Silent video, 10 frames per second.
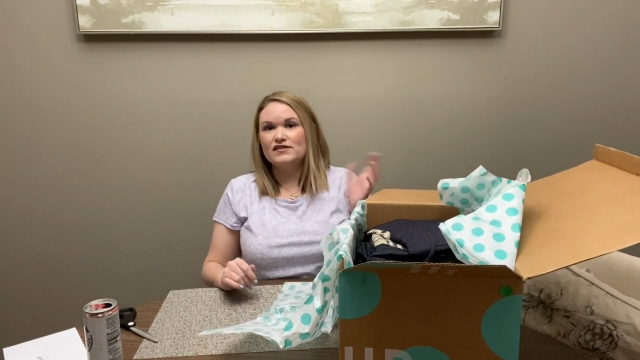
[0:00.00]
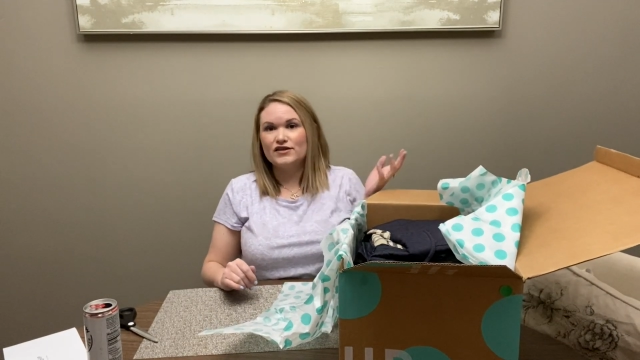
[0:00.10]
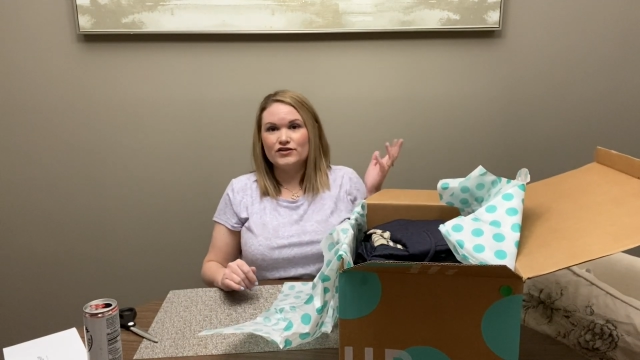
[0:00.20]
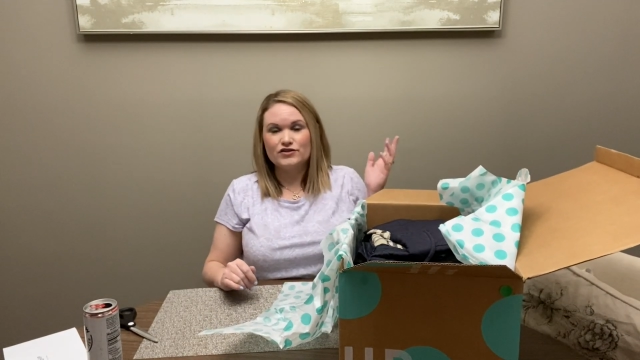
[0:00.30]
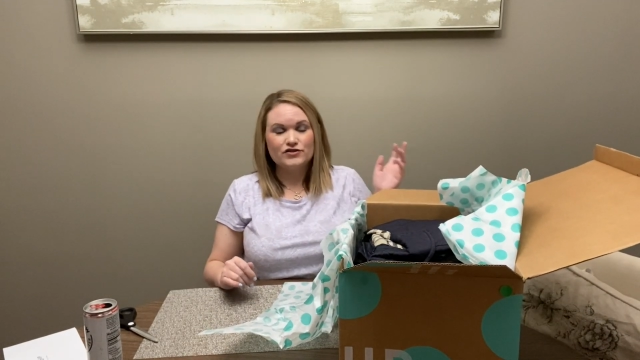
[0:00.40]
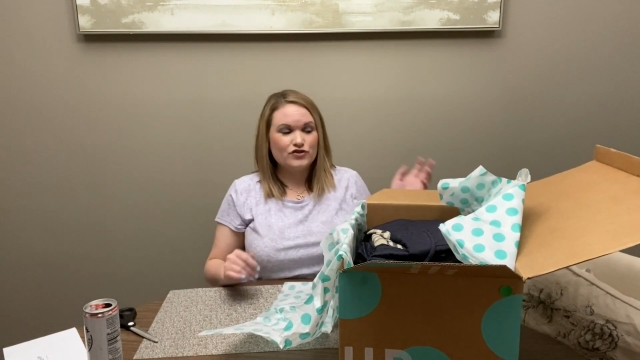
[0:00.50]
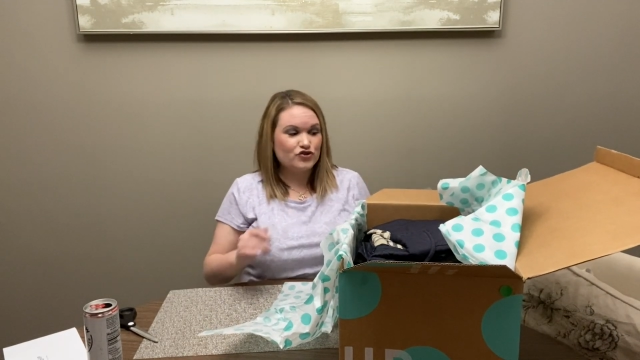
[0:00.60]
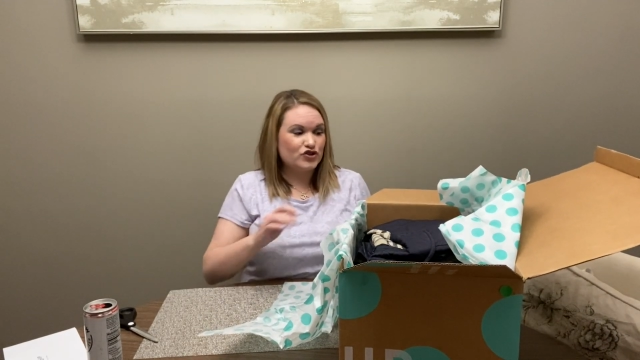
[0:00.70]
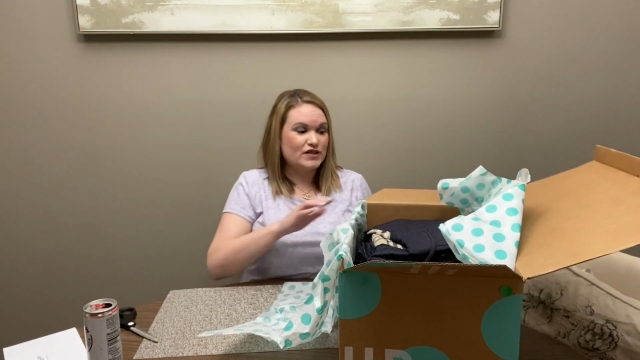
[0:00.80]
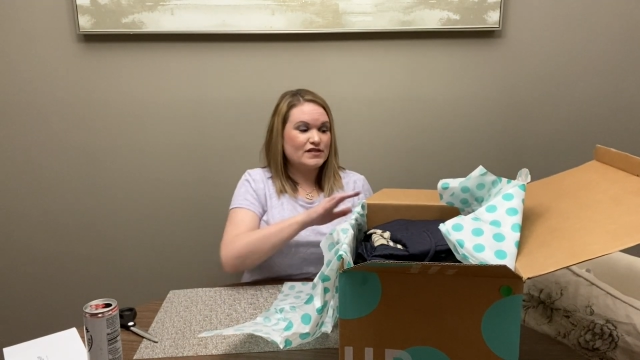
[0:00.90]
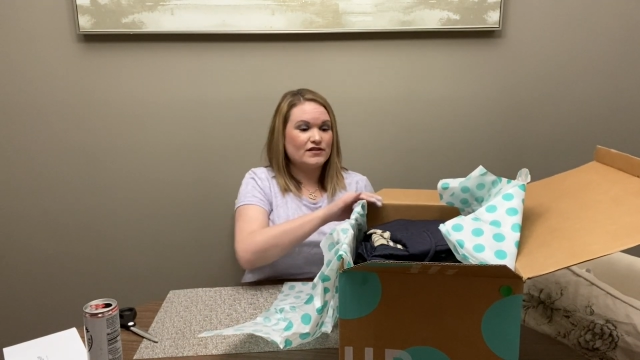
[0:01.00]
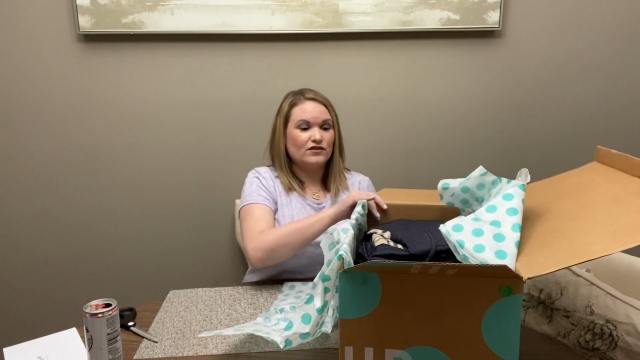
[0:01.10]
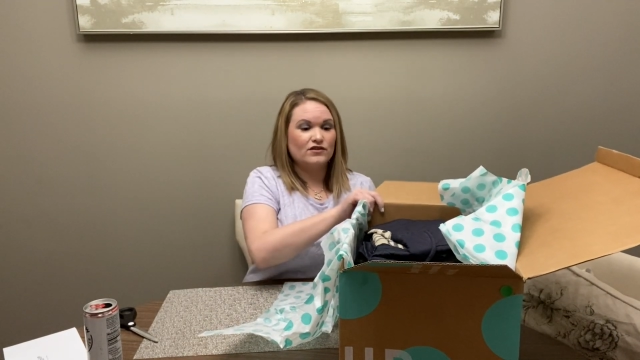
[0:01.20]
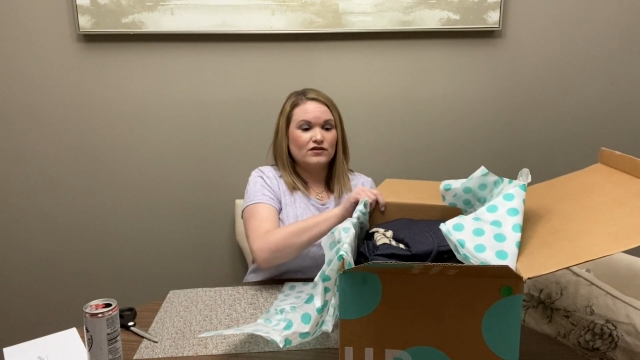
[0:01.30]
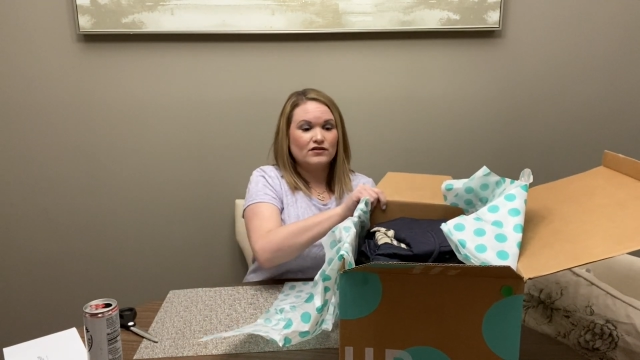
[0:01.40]
they're usually
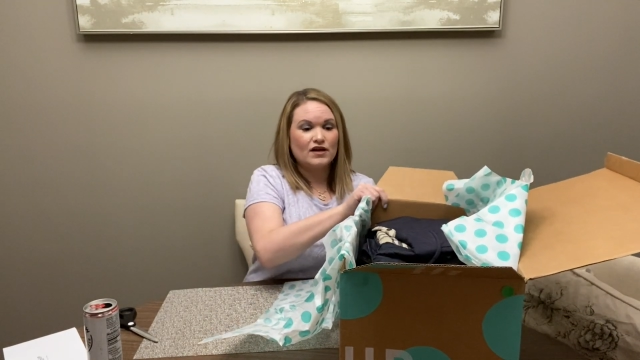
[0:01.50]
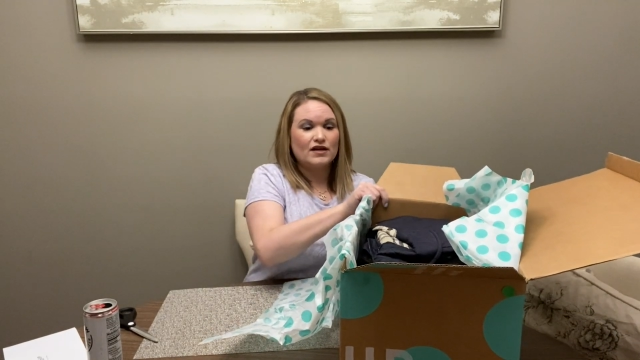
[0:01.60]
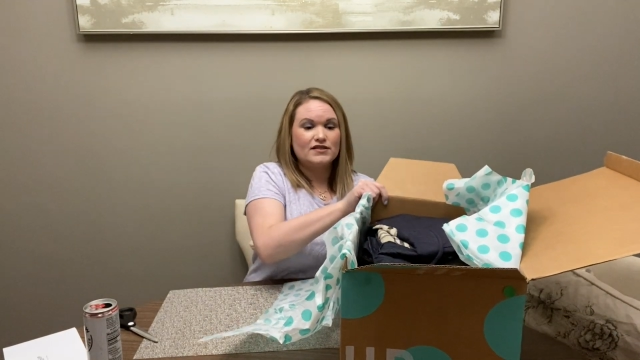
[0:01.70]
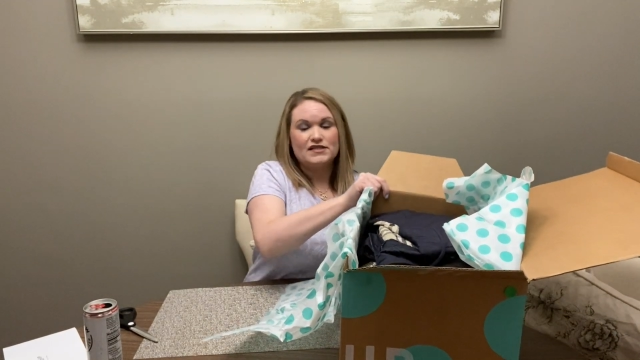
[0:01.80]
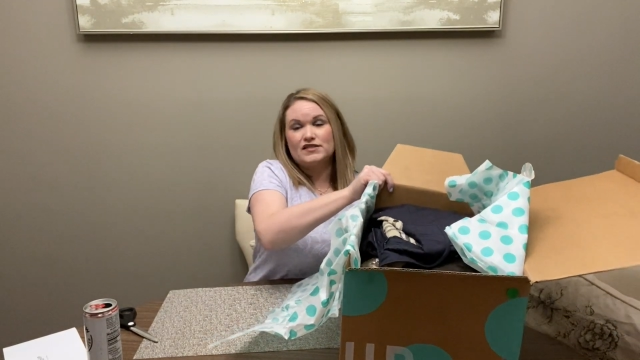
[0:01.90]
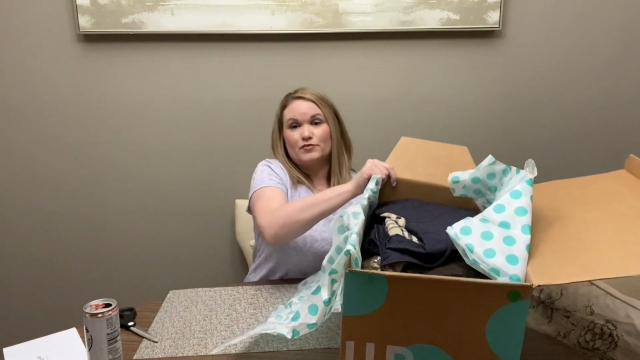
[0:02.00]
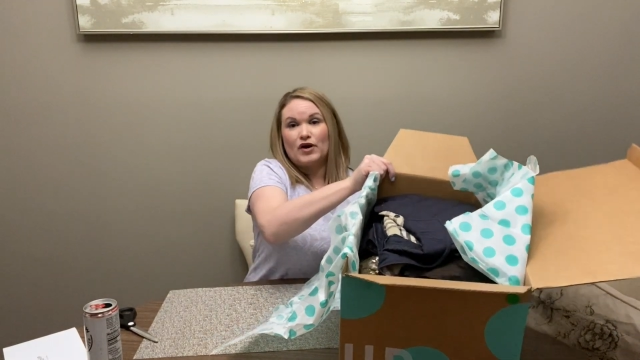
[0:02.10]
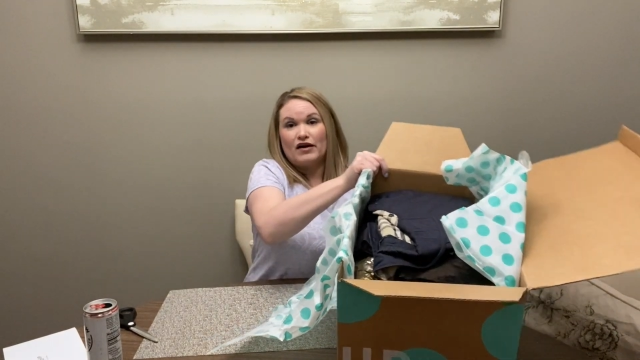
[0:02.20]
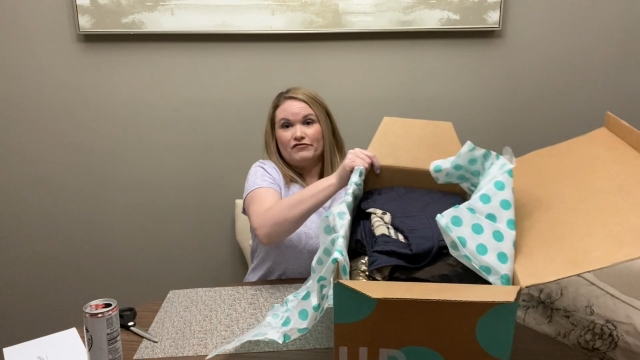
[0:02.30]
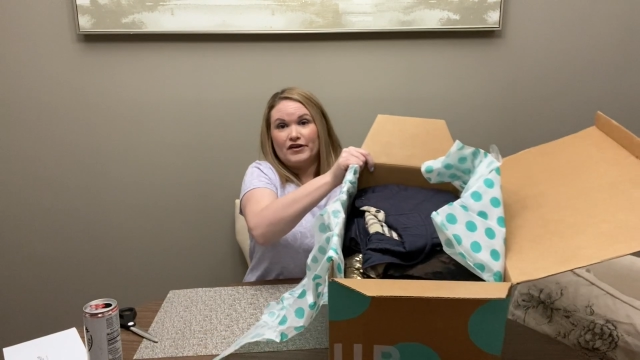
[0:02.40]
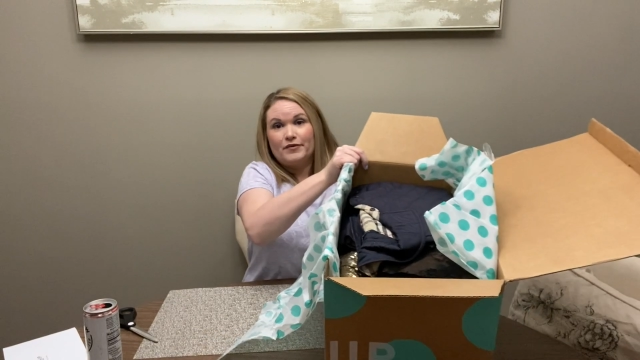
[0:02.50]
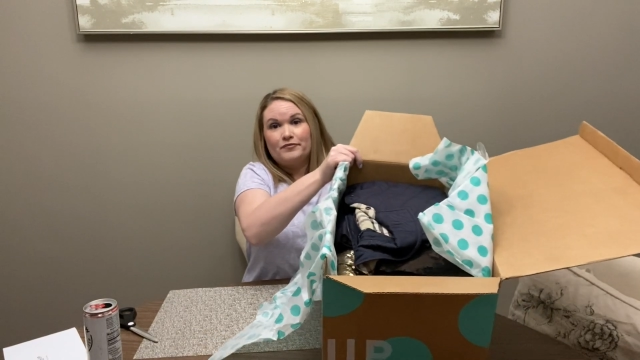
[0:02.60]
still a decent profit.